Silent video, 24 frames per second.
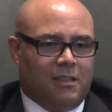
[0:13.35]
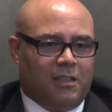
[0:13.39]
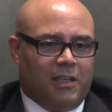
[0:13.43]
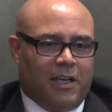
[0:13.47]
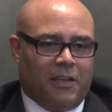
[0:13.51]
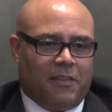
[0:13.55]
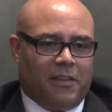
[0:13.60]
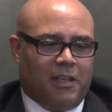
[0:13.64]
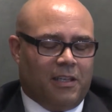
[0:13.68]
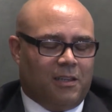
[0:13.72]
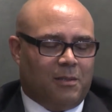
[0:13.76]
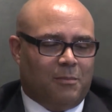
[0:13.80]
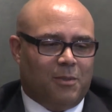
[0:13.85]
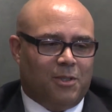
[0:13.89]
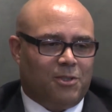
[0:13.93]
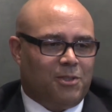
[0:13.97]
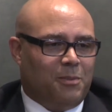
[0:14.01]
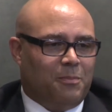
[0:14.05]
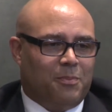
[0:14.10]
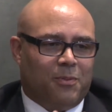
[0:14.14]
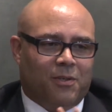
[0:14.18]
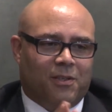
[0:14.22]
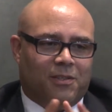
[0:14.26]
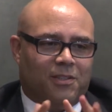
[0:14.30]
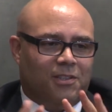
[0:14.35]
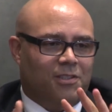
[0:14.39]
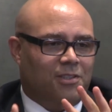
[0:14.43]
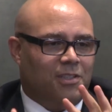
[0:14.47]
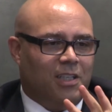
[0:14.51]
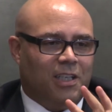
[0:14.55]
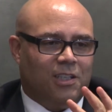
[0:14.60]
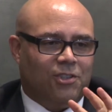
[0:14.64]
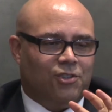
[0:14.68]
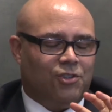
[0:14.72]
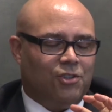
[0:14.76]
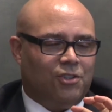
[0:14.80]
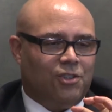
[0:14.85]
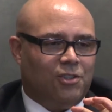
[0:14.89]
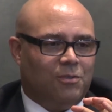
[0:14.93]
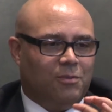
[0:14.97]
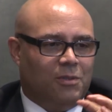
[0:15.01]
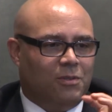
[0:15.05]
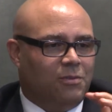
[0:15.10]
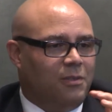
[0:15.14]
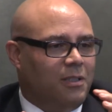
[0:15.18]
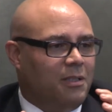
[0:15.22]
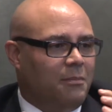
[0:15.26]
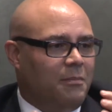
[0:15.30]
I think the most important distinction is
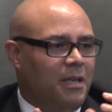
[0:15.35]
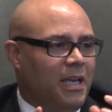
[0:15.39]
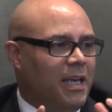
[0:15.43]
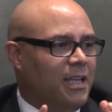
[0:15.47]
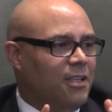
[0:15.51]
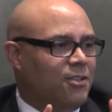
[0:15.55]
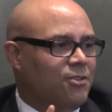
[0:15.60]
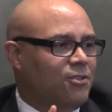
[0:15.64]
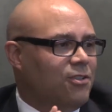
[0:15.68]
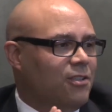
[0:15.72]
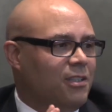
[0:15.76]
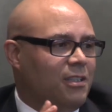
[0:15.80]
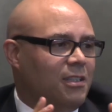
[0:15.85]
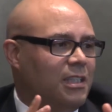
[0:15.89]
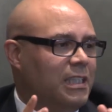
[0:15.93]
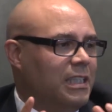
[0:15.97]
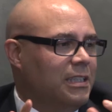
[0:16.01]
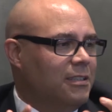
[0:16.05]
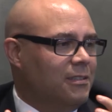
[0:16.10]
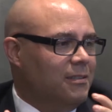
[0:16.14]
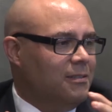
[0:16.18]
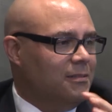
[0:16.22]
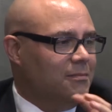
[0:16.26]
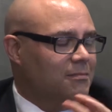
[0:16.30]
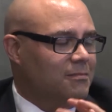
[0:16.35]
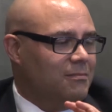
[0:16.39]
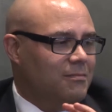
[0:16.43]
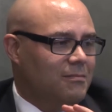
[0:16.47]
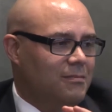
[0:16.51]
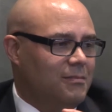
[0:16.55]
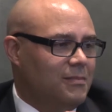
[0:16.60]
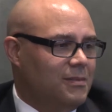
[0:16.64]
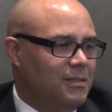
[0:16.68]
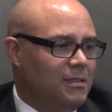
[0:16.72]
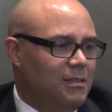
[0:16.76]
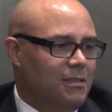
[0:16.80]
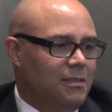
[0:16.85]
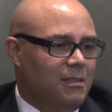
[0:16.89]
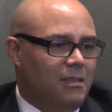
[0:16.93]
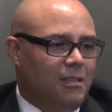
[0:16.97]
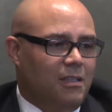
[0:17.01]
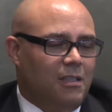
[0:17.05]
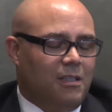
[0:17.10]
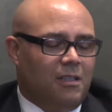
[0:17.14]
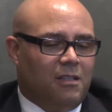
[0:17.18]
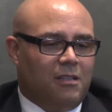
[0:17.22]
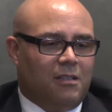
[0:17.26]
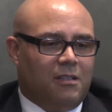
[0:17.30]
between a manager and a leader.
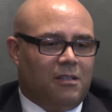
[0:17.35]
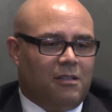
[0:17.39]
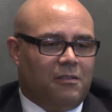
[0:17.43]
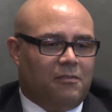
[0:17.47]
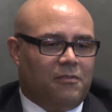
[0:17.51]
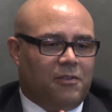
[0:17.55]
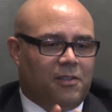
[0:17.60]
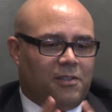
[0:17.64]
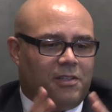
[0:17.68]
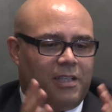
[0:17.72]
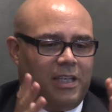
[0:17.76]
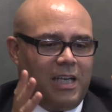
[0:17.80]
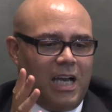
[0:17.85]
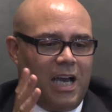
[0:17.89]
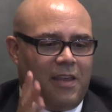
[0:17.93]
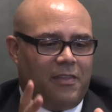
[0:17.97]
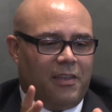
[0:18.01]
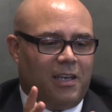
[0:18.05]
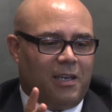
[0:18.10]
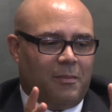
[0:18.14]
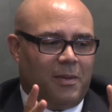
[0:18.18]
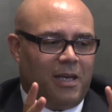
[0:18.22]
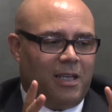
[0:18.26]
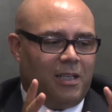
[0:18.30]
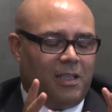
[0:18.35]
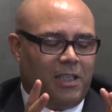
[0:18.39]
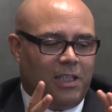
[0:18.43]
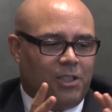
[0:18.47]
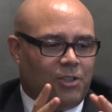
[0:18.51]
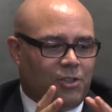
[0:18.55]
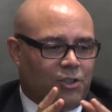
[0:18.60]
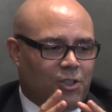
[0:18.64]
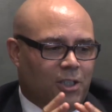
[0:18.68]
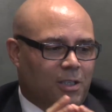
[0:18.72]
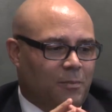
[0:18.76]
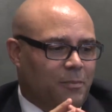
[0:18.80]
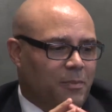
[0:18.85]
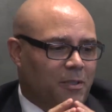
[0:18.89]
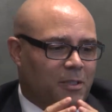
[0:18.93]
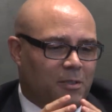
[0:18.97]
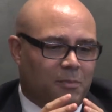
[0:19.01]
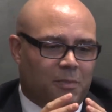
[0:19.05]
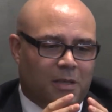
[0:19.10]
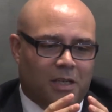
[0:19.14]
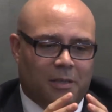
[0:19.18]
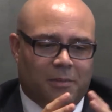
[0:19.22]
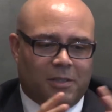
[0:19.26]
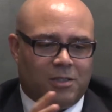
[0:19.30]
The first thing I think about leadership, and
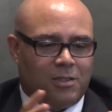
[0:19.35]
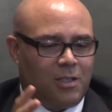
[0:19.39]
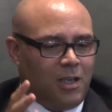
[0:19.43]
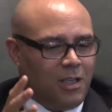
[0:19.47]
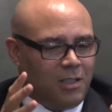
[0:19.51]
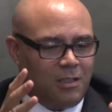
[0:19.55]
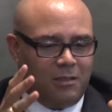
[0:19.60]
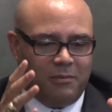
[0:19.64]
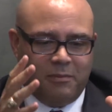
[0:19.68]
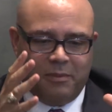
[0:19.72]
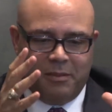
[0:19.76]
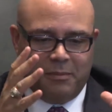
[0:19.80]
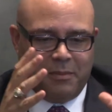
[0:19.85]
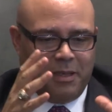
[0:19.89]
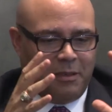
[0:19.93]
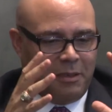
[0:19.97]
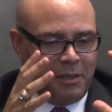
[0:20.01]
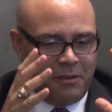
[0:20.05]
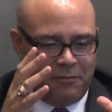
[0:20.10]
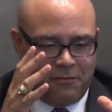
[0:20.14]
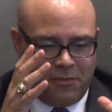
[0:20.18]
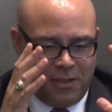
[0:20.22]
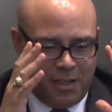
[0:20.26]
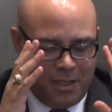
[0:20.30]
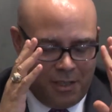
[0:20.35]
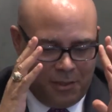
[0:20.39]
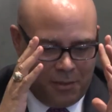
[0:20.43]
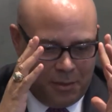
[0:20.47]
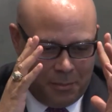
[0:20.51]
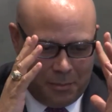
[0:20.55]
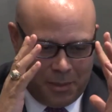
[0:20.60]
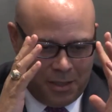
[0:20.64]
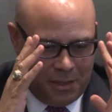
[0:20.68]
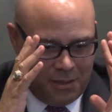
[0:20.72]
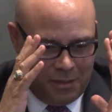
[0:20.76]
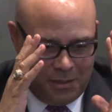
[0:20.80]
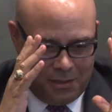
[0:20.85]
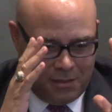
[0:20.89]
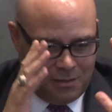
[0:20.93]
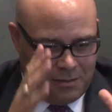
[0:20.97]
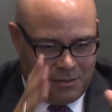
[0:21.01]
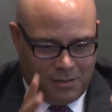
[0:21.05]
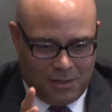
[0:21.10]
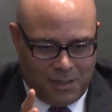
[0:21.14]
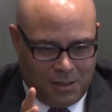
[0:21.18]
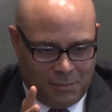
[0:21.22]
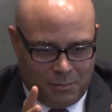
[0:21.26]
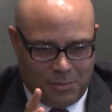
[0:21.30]
it's probably been taught to me by my father and mother
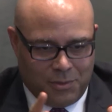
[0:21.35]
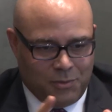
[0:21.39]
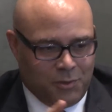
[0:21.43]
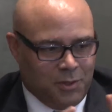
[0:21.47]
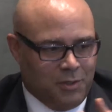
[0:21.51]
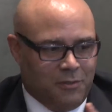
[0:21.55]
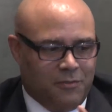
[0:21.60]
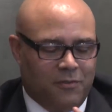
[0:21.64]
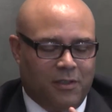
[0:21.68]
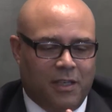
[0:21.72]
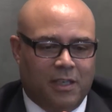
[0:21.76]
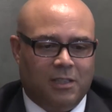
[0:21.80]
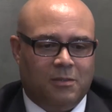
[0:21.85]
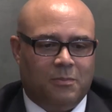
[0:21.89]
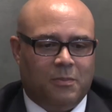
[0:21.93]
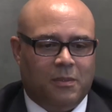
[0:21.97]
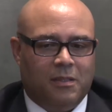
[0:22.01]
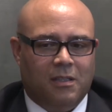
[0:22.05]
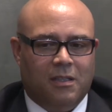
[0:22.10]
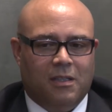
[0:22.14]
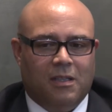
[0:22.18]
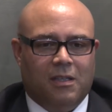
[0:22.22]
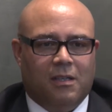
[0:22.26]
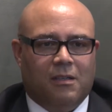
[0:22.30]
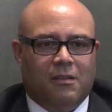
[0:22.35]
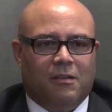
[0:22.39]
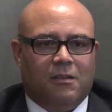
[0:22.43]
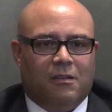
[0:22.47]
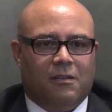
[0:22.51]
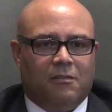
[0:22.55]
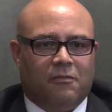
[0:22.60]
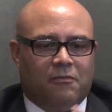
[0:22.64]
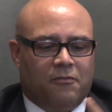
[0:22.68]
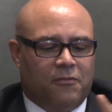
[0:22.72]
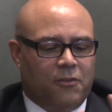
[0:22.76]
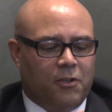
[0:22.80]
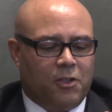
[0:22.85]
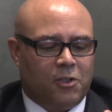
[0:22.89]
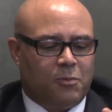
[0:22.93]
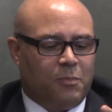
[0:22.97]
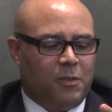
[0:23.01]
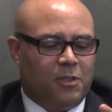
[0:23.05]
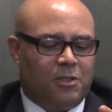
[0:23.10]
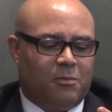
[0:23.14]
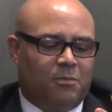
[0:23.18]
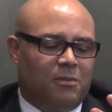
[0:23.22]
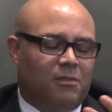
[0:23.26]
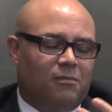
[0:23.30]
until I'm blue in the face, but the first
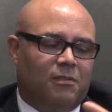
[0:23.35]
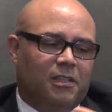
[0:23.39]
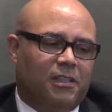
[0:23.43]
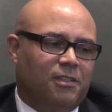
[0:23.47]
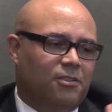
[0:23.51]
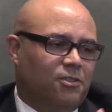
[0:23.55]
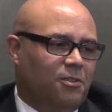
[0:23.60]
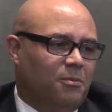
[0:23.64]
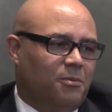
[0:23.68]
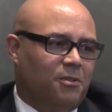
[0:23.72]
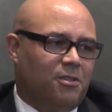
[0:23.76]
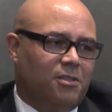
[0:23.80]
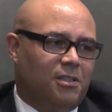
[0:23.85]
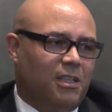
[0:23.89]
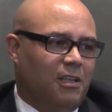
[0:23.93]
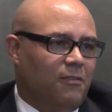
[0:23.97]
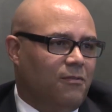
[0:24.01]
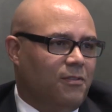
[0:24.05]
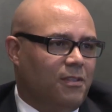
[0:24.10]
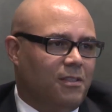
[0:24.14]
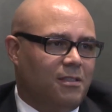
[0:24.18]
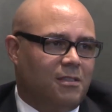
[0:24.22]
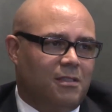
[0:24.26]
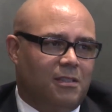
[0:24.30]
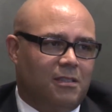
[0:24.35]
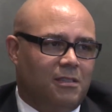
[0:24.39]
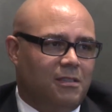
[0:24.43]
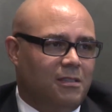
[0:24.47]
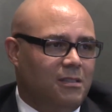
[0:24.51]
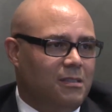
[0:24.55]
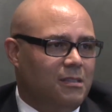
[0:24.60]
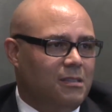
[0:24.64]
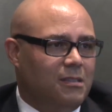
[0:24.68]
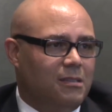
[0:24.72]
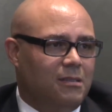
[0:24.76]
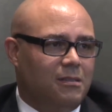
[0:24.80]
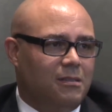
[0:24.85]
principle of leadership is selflessness.